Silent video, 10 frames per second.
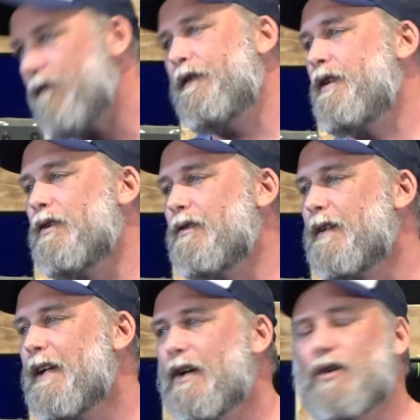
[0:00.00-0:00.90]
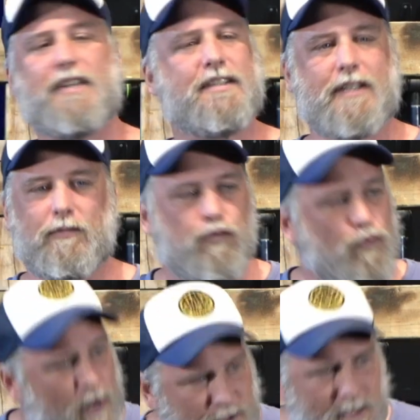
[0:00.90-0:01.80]
for you, because it's the
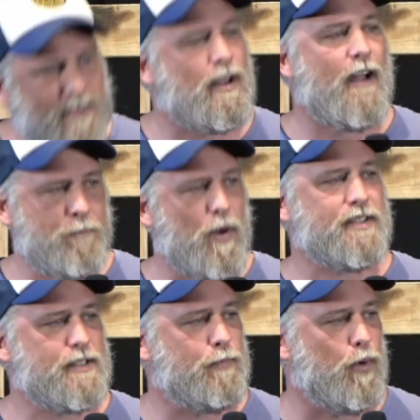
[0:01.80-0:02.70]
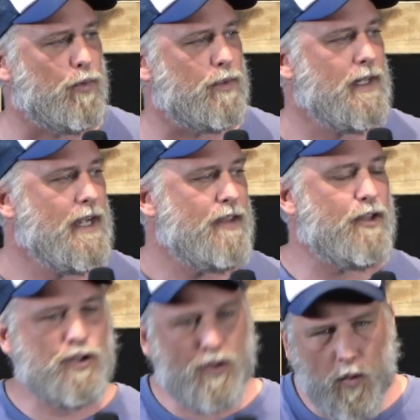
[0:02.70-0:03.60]
richest life possible.
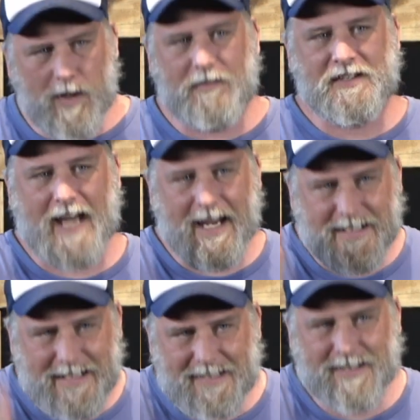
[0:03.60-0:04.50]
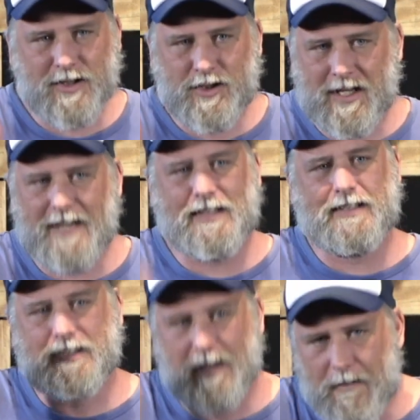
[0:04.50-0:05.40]
The joy of saying yes to
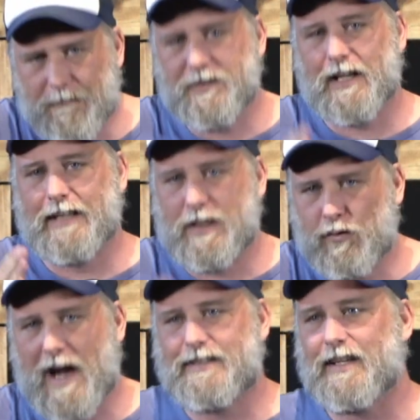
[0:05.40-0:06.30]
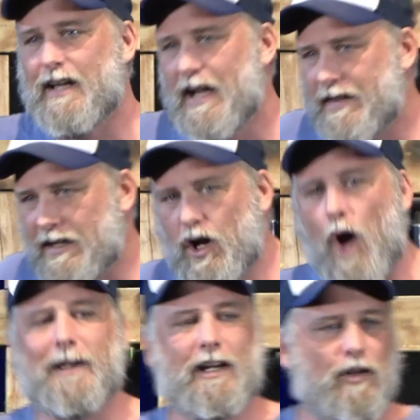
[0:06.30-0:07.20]
Jesus is infinitely greater than
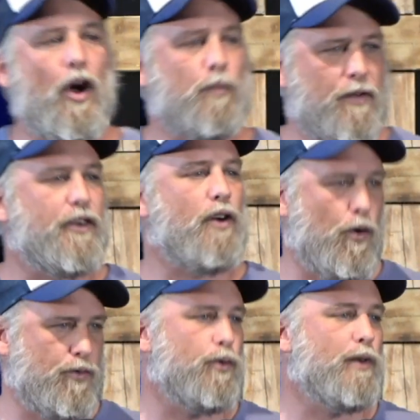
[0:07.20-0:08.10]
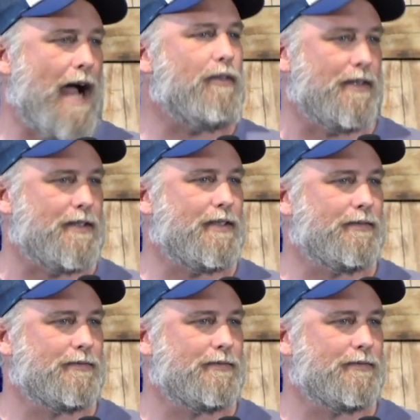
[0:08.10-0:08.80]
going along with the cultural current.